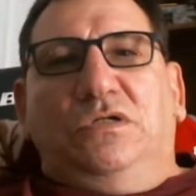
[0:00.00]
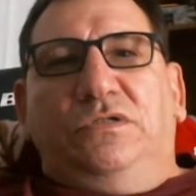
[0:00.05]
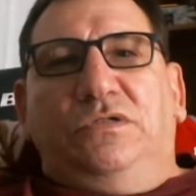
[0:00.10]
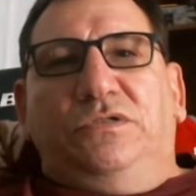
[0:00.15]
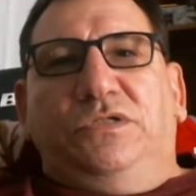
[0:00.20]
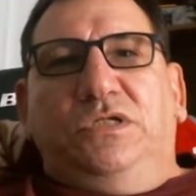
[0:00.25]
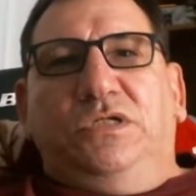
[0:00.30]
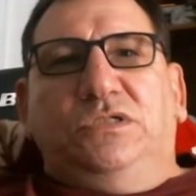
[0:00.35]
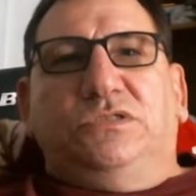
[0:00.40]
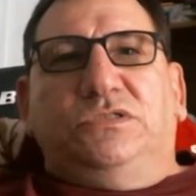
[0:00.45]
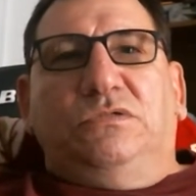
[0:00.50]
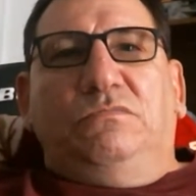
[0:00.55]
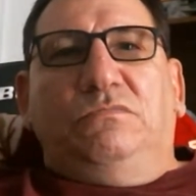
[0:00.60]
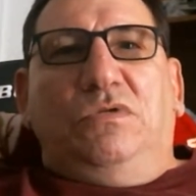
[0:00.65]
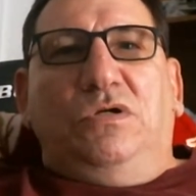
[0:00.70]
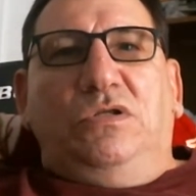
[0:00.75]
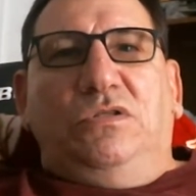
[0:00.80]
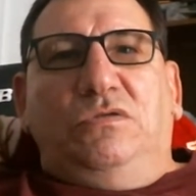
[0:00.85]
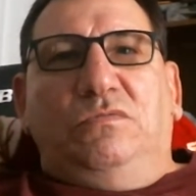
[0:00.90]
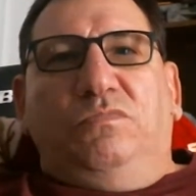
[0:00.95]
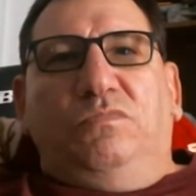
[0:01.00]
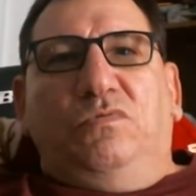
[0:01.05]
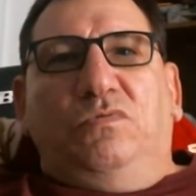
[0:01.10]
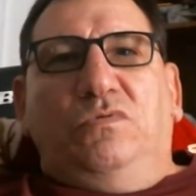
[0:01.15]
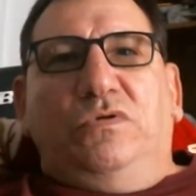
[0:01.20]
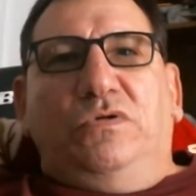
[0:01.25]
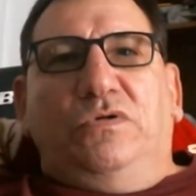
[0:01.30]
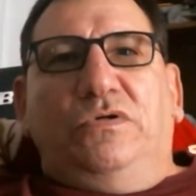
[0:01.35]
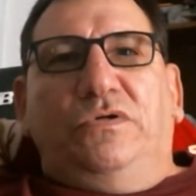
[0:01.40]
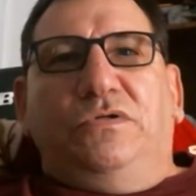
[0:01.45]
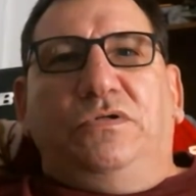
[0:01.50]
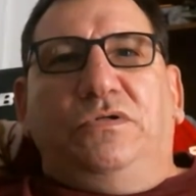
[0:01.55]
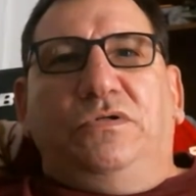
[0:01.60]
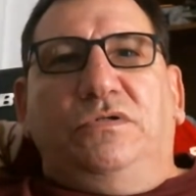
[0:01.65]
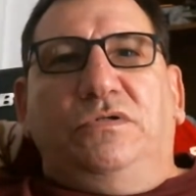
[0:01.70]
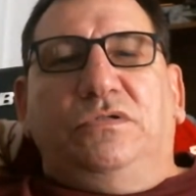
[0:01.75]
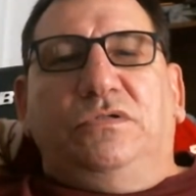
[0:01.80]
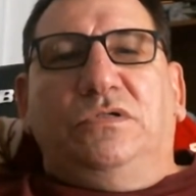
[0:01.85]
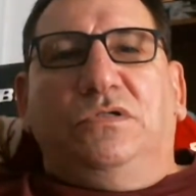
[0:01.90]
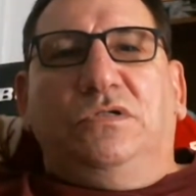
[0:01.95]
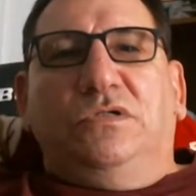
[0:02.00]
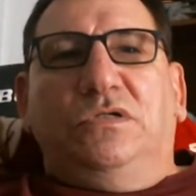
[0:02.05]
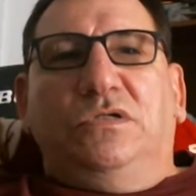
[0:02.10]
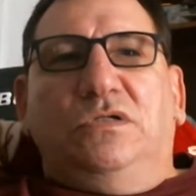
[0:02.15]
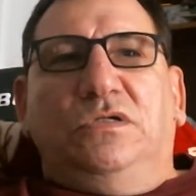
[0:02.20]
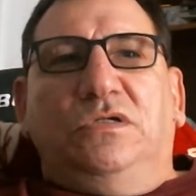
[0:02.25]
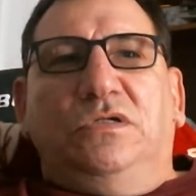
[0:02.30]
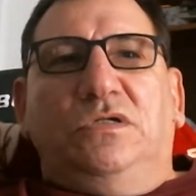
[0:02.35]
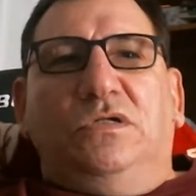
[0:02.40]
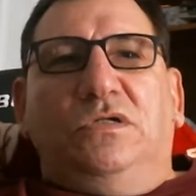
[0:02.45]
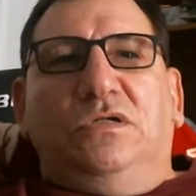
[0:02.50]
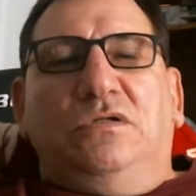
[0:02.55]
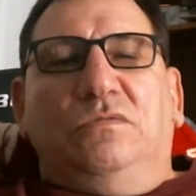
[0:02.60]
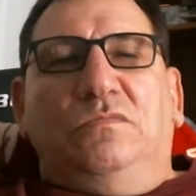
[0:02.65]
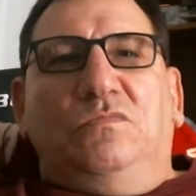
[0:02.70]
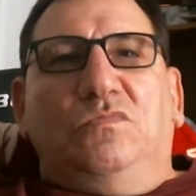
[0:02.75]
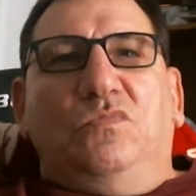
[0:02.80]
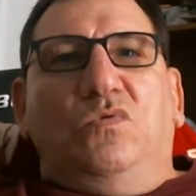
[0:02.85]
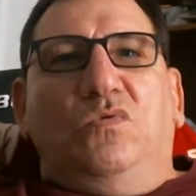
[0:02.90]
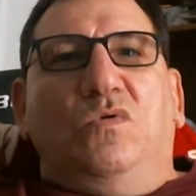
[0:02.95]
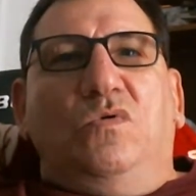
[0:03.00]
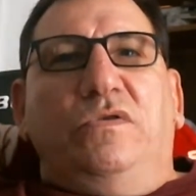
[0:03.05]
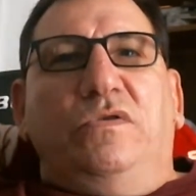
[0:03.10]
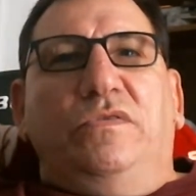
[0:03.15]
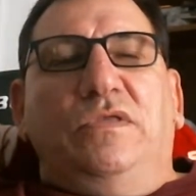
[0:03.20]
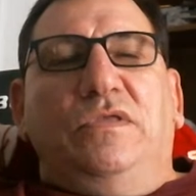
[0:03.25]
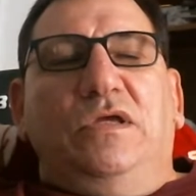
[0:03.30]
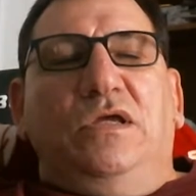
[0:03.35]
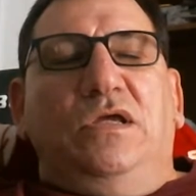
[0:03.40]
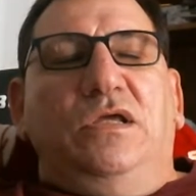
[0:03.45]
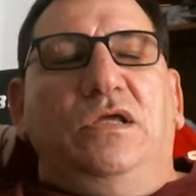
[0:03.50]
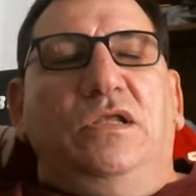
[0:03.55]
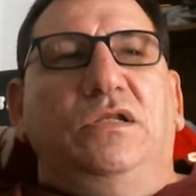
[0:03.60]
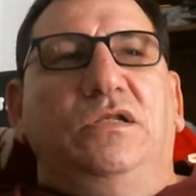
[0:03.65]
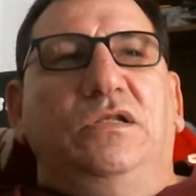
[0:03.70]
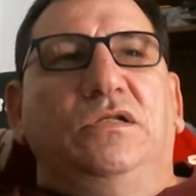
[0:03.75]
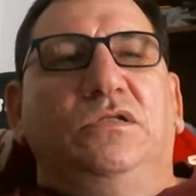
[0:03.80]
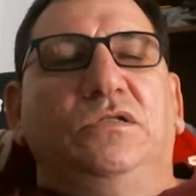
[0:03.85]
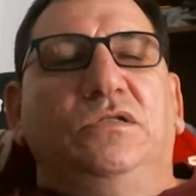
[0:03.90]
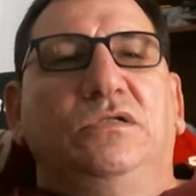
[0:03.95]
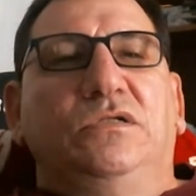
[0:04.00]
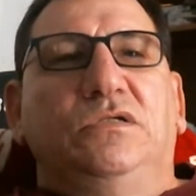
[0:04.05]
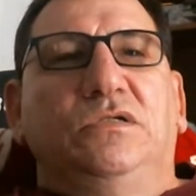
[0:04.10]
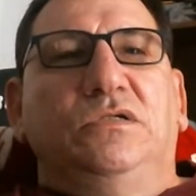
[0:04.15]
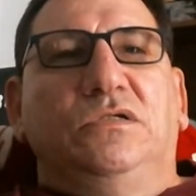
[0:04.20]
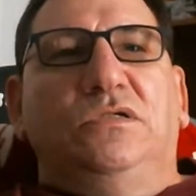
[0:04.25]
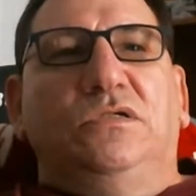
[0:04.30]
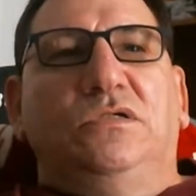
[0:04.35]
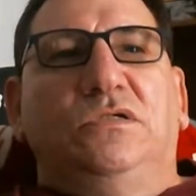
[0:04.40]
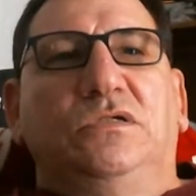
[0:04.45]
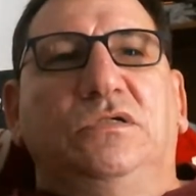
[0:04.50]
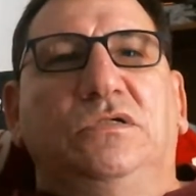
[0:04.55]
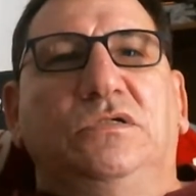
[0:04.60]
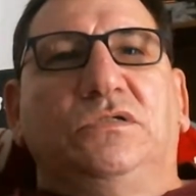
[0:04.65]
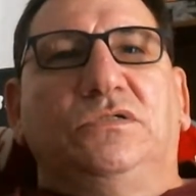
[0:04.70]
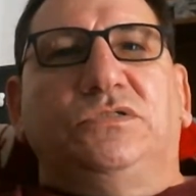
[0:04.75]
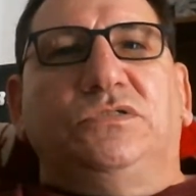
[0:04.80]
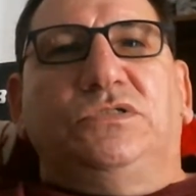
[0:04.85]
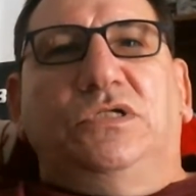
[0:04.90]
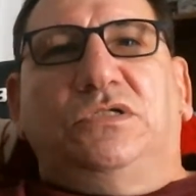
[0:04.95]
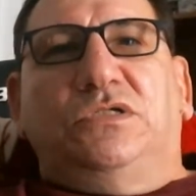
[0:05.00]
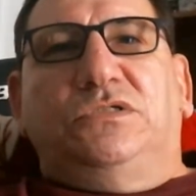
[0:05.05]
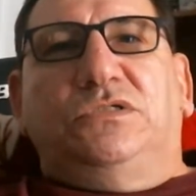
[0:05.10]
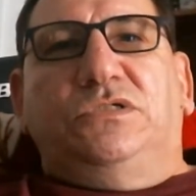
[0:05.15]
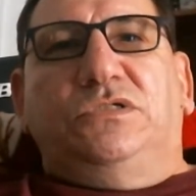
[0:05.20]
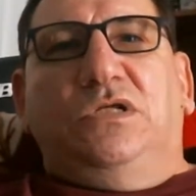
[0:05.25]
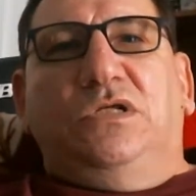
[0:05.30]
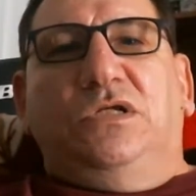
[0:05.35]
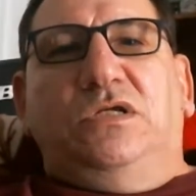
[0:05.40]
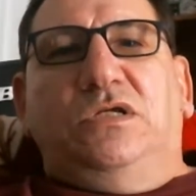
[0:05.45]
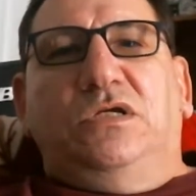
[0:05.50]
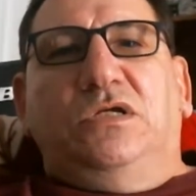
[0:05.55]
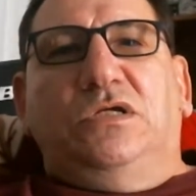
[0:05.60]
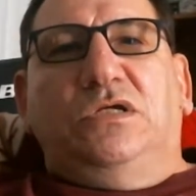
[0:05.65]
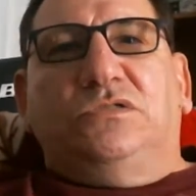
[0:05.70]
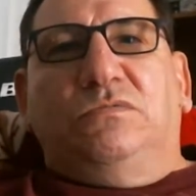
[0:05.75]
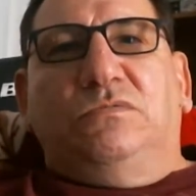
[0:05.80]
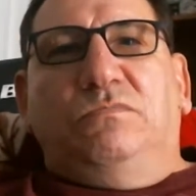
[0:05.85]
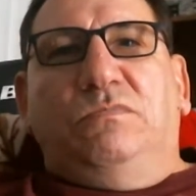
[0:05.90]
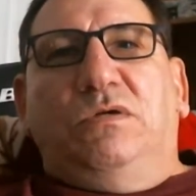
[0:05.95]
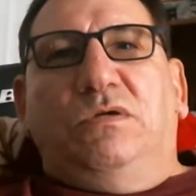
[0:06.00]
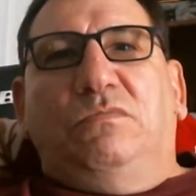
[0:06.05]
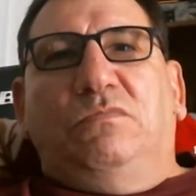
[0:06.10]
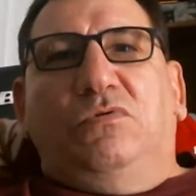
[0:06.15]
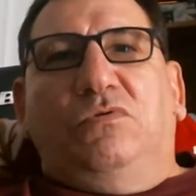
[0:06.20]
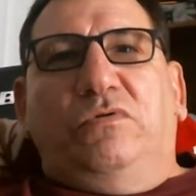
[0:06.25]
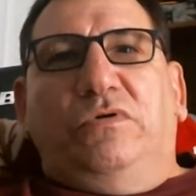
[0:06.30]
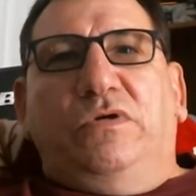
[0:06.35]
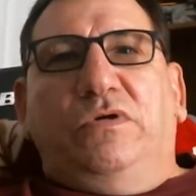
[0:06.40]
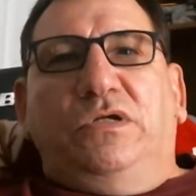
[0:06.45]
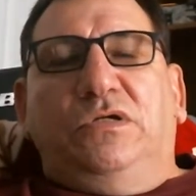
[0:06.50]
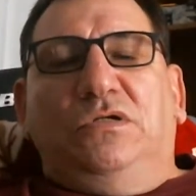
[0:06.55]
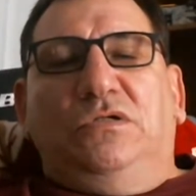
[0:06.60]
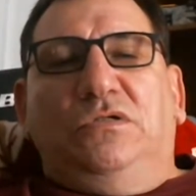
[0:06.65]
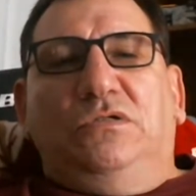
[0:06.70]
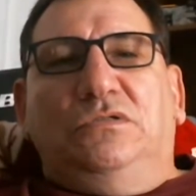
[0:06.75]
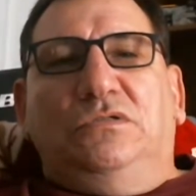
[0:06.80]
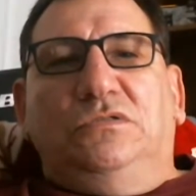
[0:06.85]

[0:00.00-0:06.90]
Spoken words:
decent motherboard, more than 16 gigs of memory.